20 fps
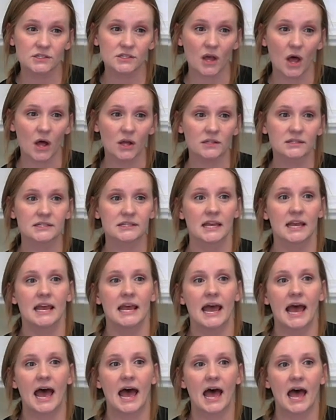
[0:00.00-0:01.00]
salt,
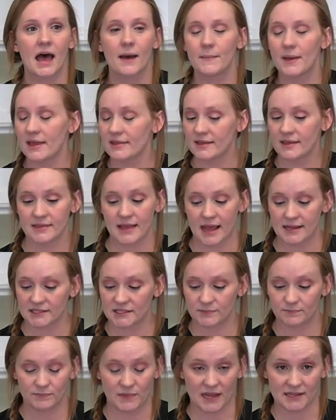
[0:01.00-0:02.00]
and then
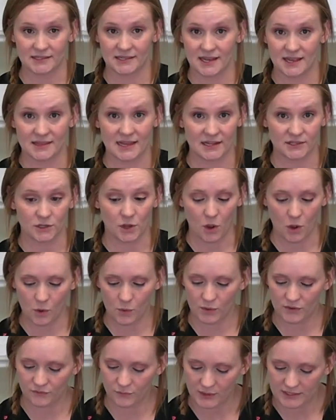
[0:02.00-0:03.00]
that's it. That's
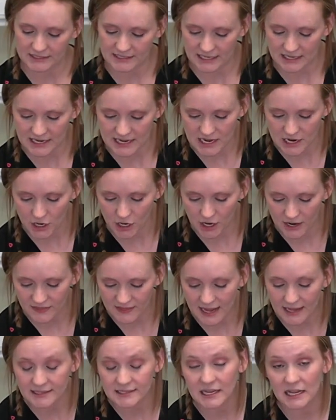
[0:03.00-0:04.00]
all of what's in here, and
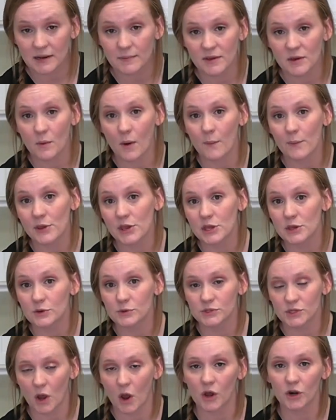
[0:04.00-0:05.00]
that's gonna be what we
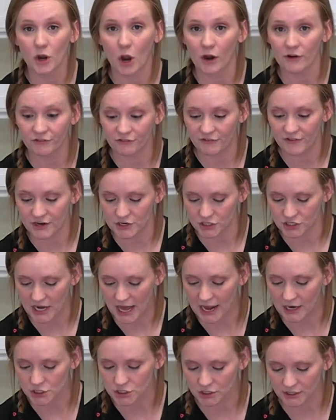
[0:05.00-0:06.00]
use on our fish to
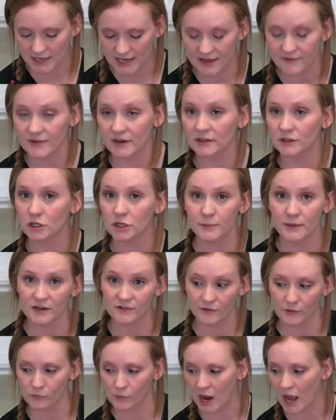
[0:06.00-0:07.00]
actually give it a little bit
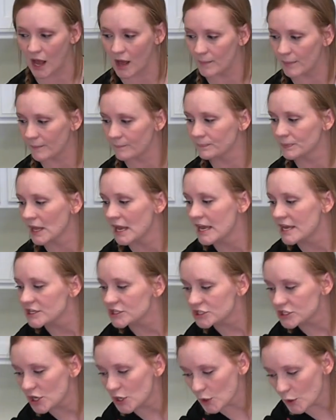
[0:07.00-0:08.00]
of a rub.
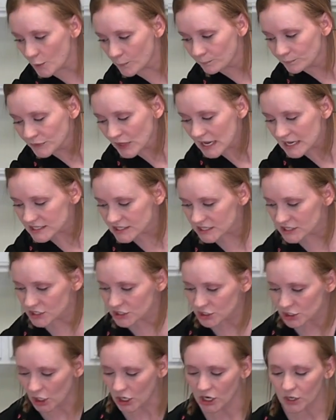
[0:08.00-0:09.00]
So to
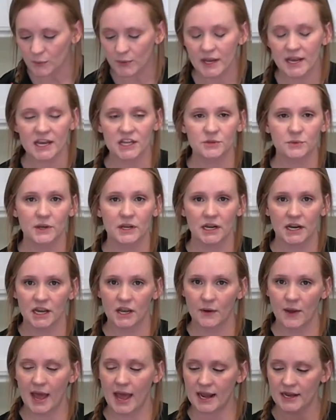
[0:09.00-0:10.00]
start with, we're gonna
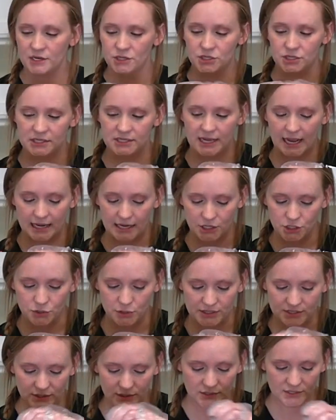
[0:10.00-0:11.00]
go ahead and just kind of
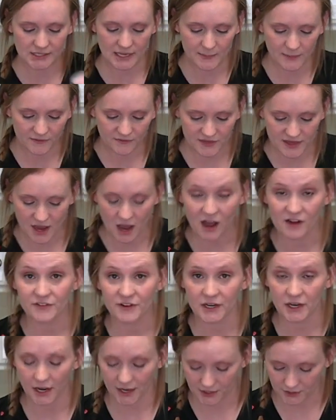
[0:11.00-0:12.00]
drizzle some of the
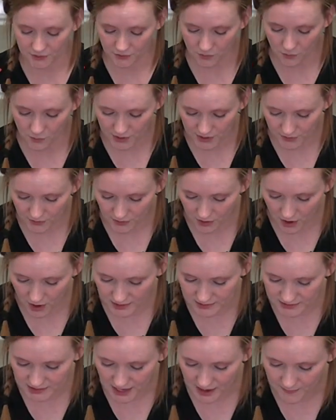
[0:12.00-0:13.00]
avocado oil
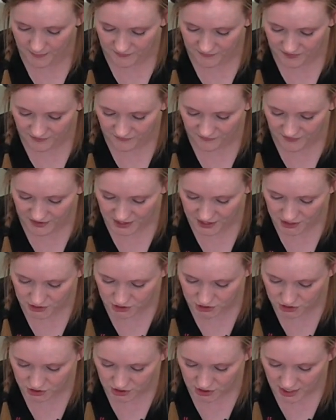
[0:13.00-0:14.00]
on top of the
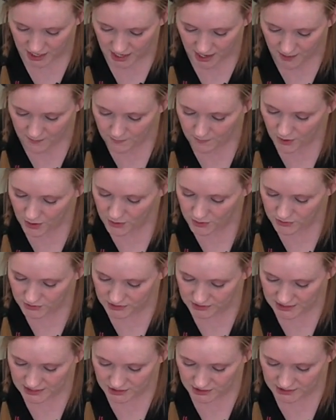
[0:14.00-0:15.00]
fish,
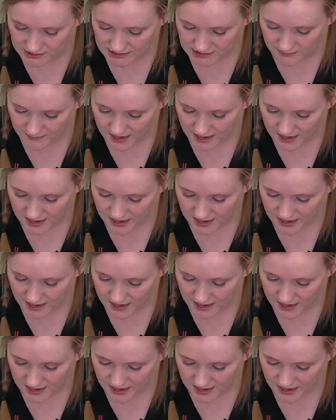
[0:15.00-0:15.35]
mostly just to